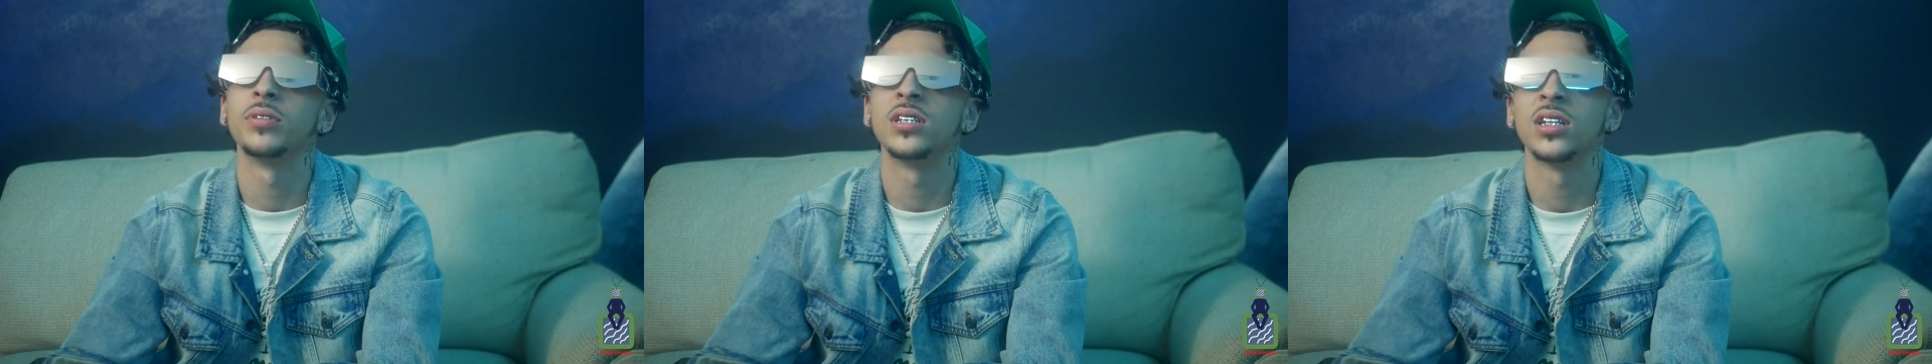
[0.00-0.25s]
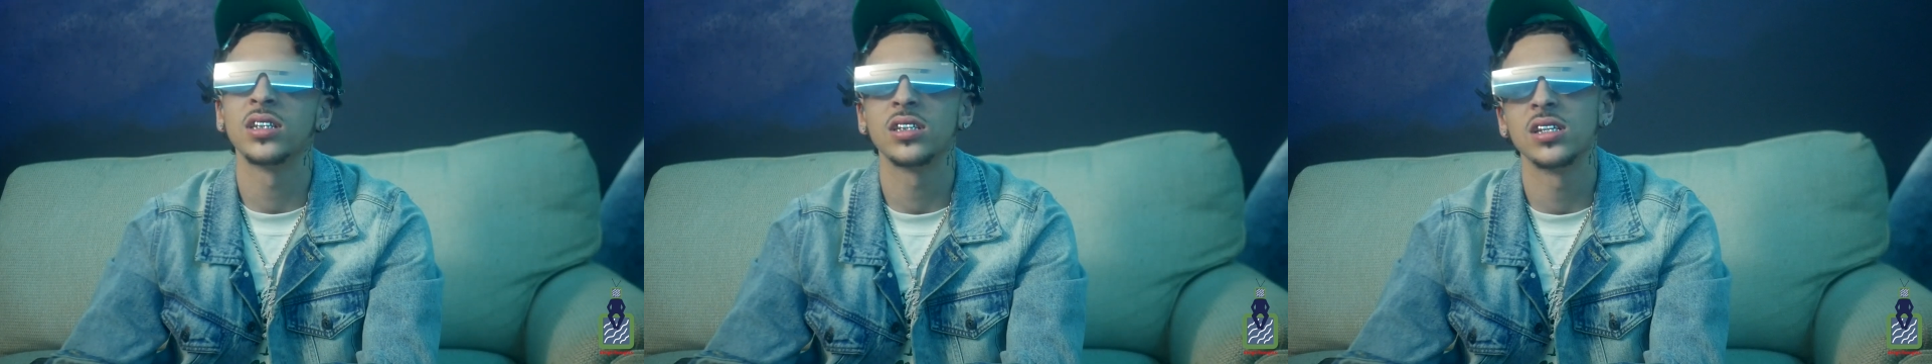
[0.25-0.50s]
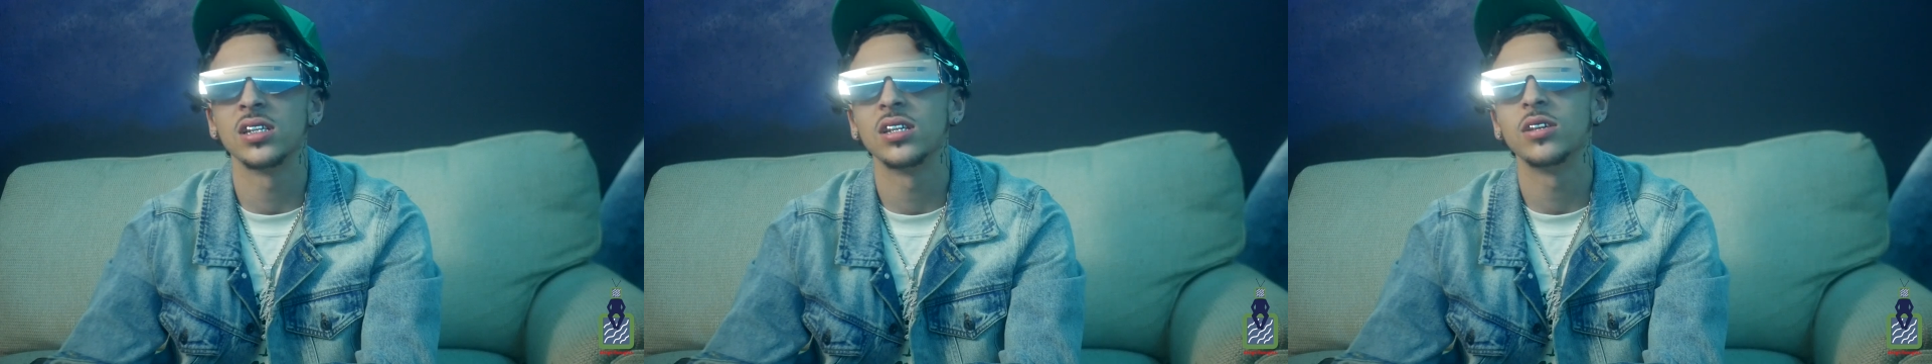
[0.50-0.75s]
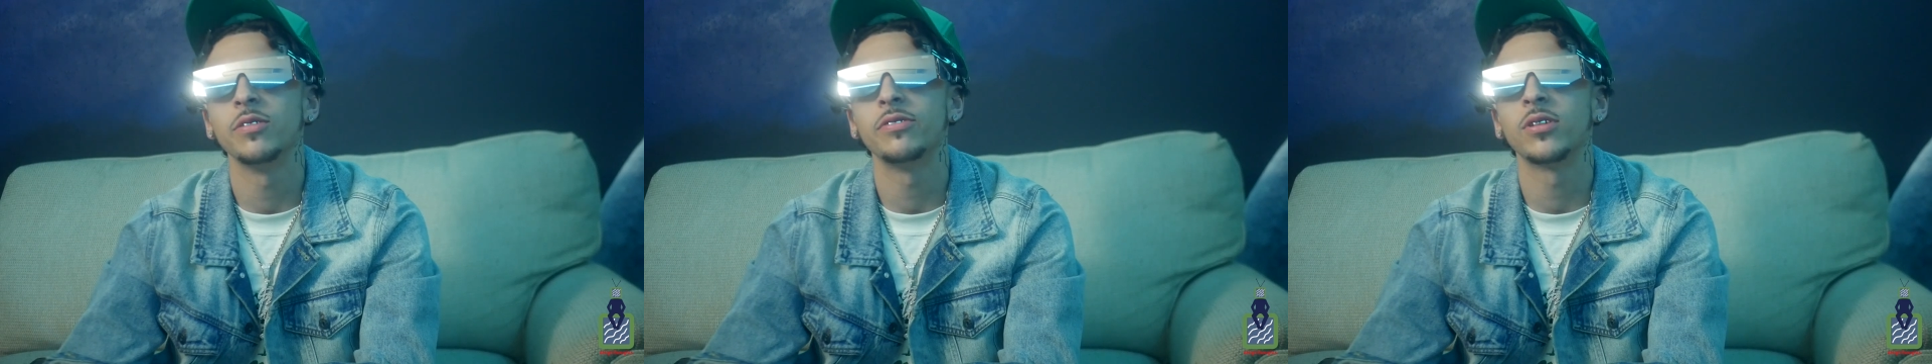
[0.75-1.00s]
Potentially.
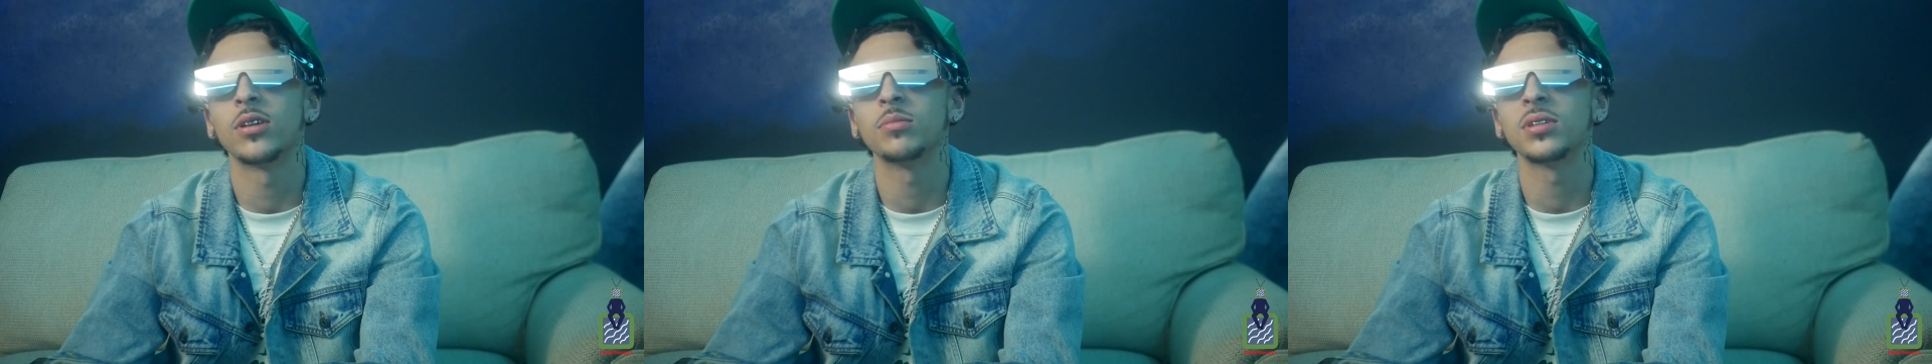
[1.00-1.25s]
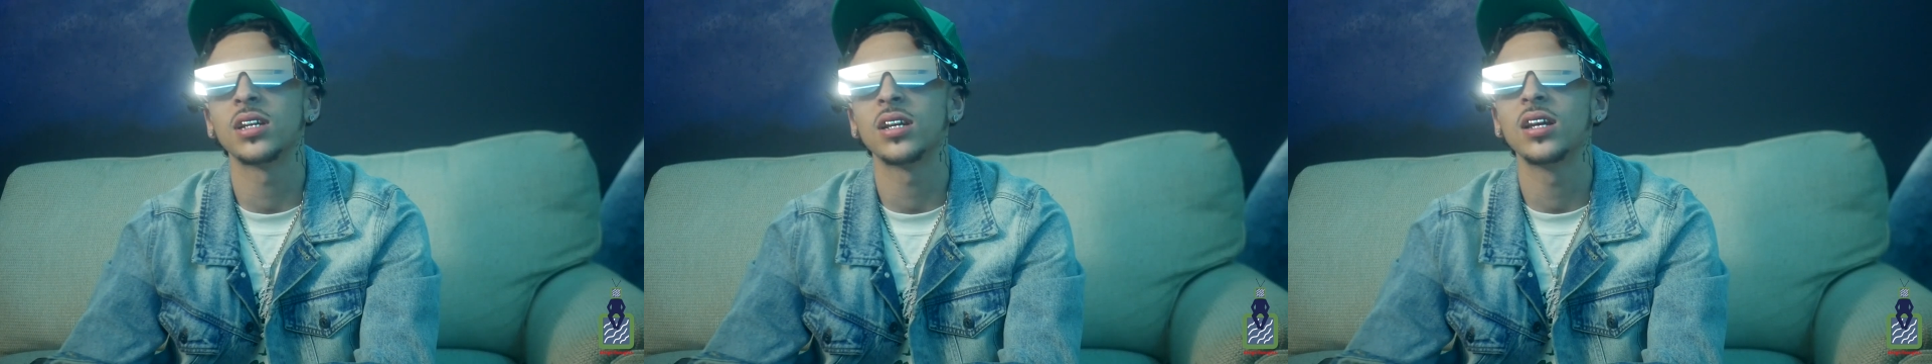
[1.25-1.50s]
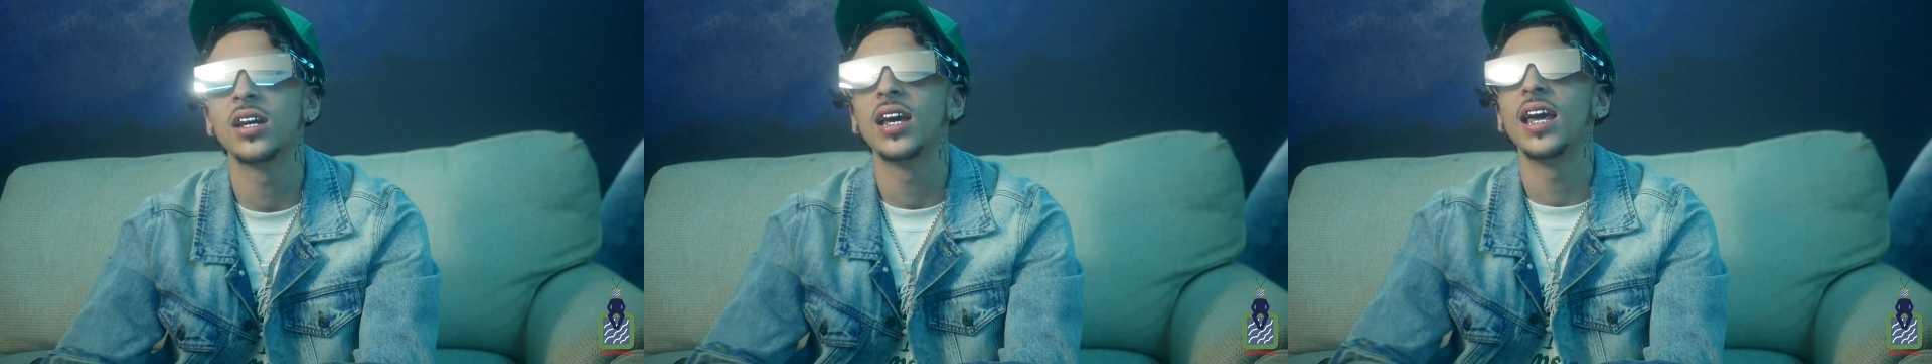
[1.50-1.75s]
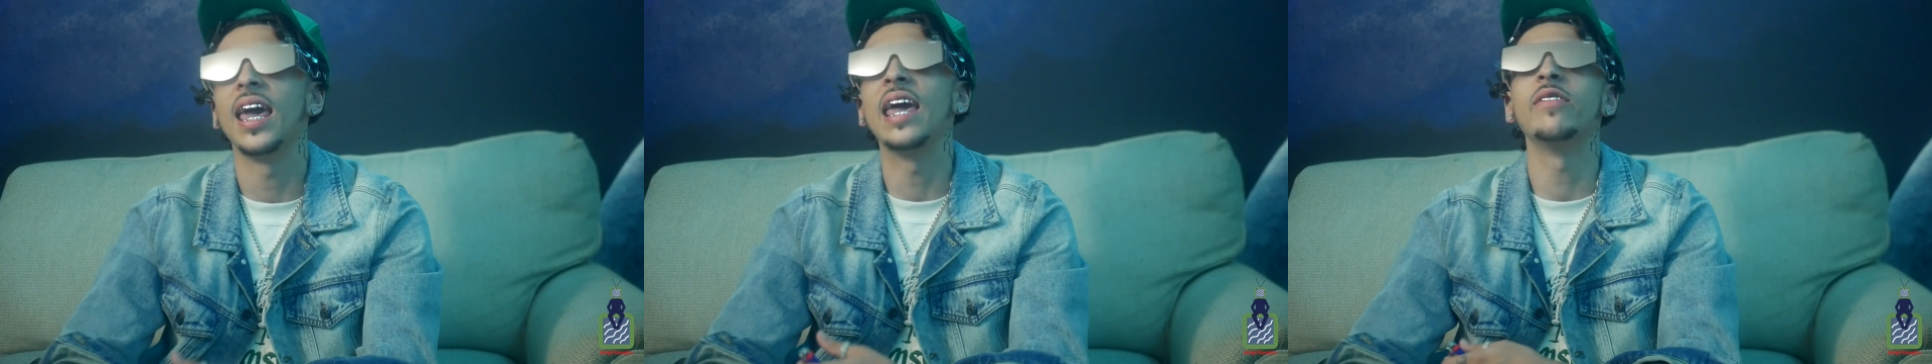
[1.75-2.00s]
You feel what I'm saying?
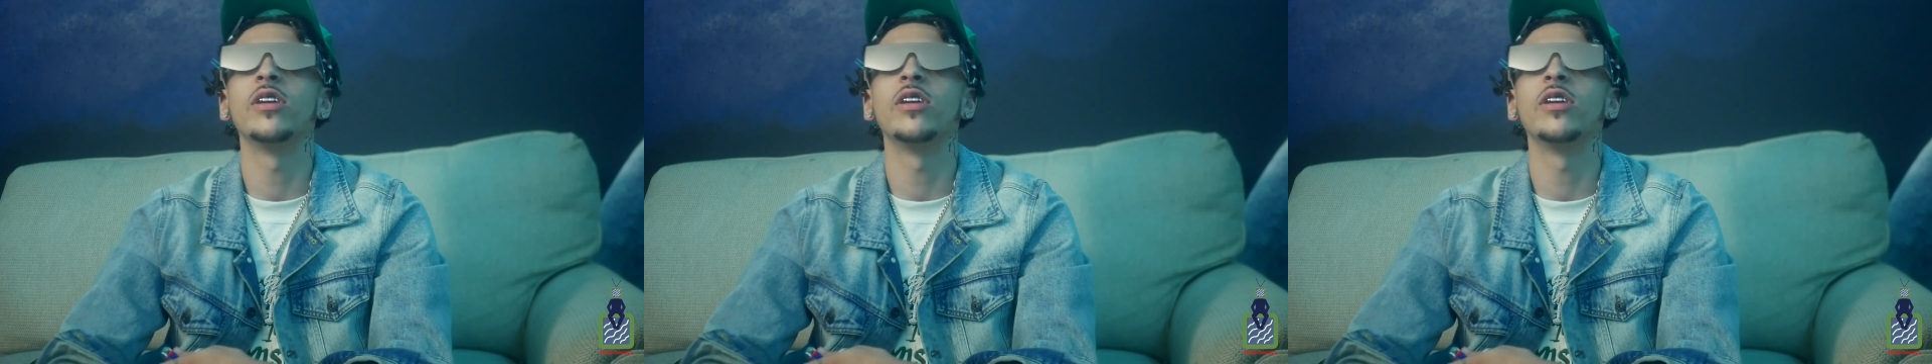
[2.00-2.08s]
Even